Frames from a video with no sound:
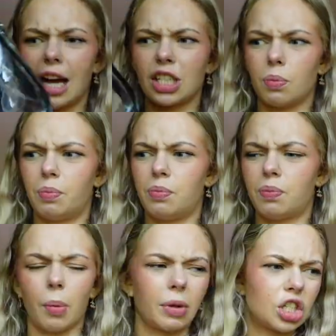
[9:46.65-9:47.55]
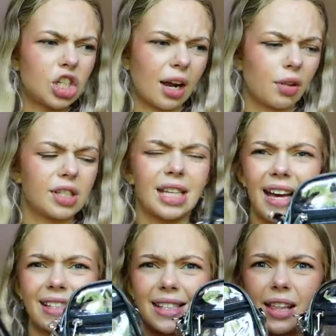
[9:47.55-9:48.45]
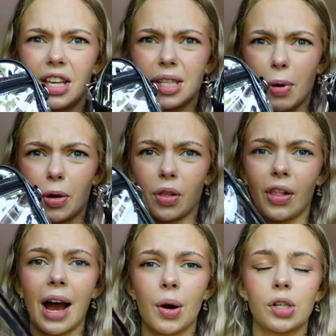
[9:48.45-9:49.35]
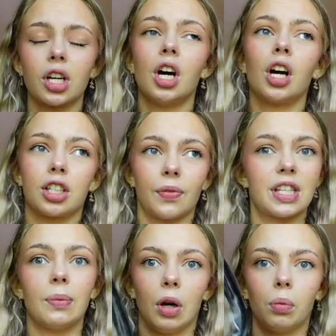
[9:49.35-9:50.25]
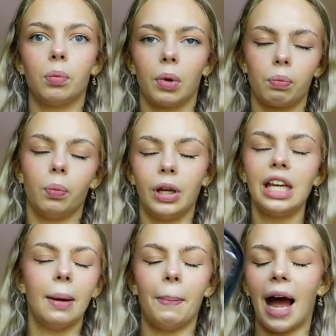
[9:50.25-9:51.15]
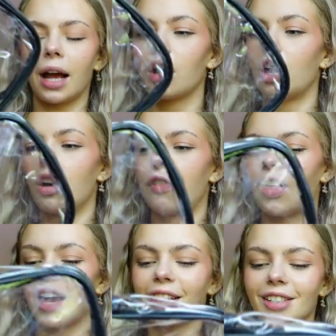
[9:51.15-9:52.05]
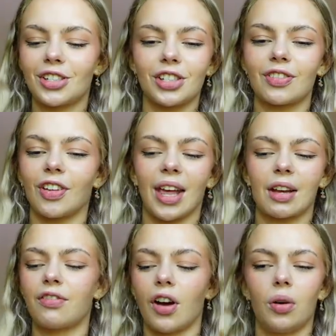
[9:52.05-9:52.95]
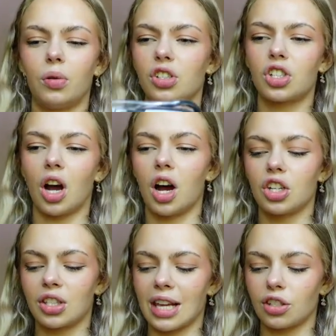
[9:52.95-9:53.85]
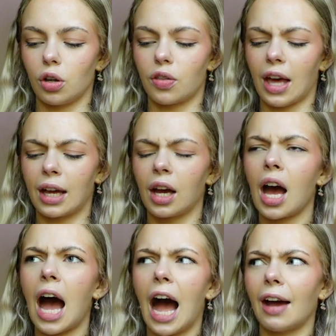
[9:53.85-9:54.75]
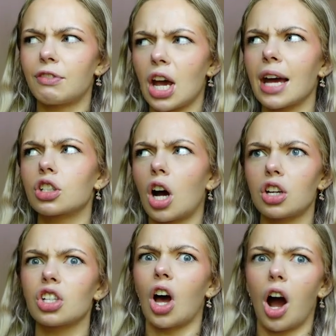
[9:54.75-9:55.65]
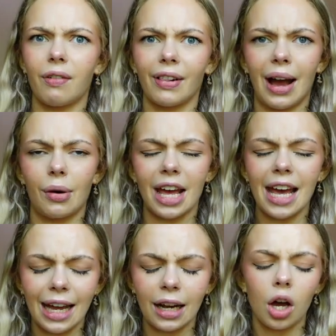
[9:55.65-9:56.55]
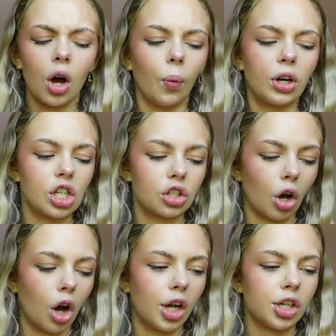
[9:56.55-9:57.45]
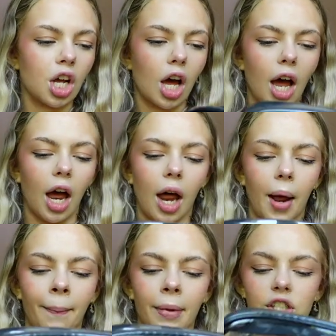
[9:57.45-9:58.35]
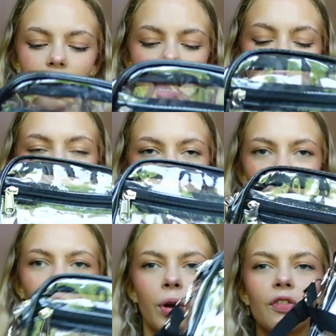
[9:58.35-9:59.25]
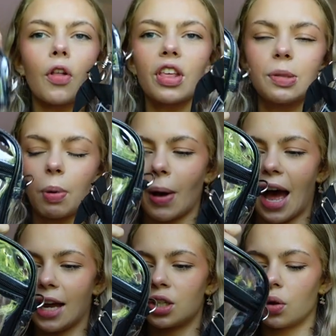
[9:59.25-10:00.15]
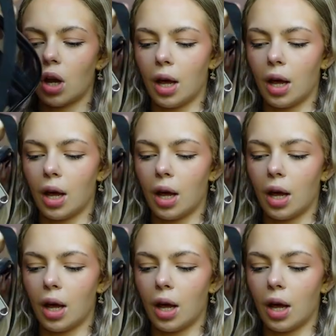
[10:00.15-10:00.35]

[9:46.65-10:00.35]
I should probably check on the sizes that these are both allowed, because obviously we need a bag for things, just for like phones, chargers, that sort of thing. I've checked, chargers are allowed in, which is good. So yeah, we've got these prepared.